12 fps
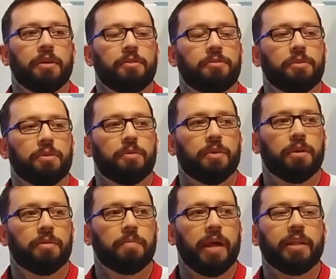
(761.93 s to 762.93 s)

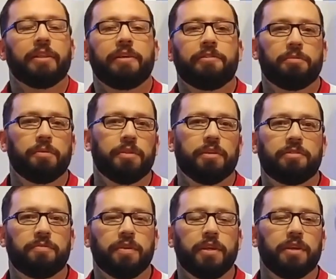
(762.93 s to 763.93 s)
So at least with
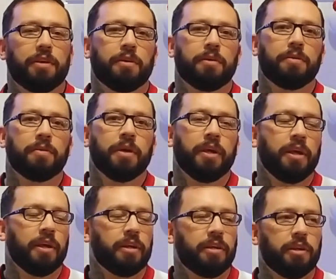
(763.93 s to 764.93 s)
this video,
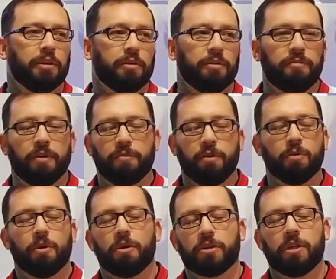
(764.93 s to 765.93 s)
if
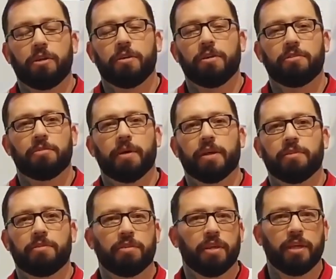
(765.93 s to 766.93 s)
you are curious about
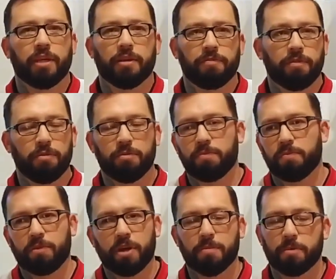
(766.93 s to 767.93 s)
this thing, if you
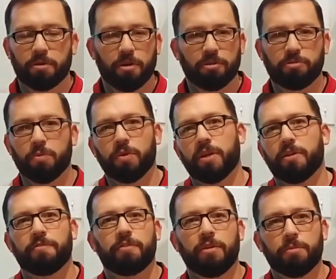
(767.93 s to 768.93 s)
come across one at a
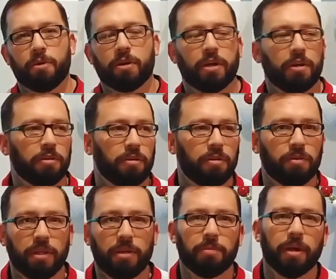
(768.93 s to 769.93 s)
flea market or on
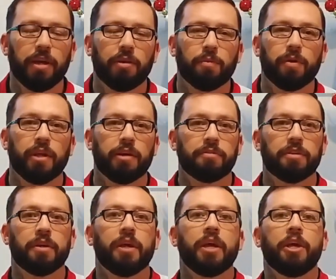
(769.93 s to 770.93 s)
eBay or
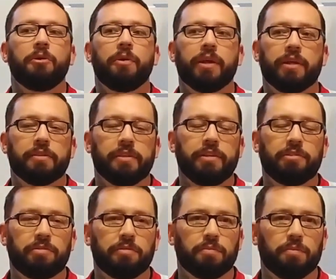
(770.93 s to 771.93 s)
whatever, you can at
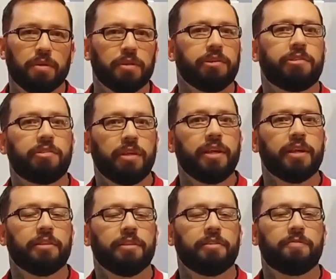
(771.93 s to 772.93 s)
least really see
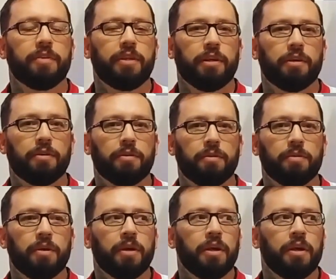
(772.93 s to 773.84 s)
in this video,